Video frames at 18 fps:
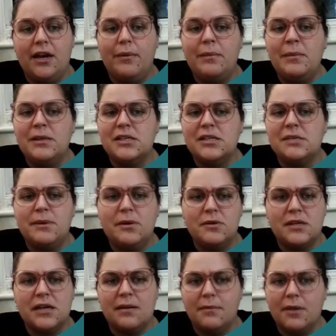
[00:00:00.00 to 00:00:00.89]
when we're just
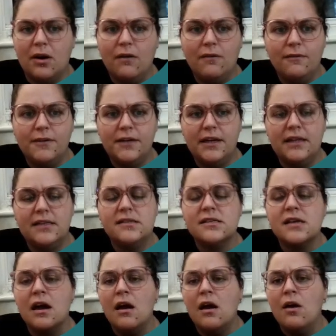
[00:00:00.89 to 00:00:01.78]
building up the
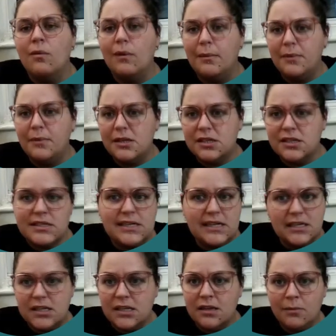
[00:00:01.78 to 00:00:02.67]
confidence, when we're just
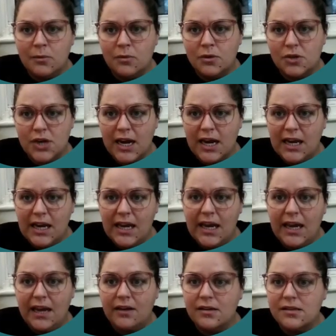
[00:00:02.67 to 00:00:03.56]
teaching them all the
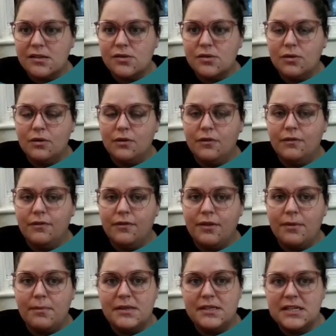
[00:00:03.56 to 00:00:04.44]
training and sort of the
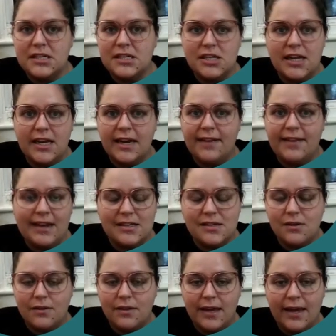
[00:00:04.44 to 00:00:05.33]
positioning and that sort
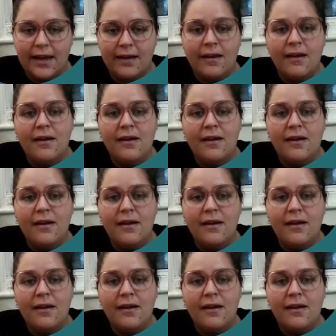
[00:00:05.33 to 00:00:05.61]
of thing,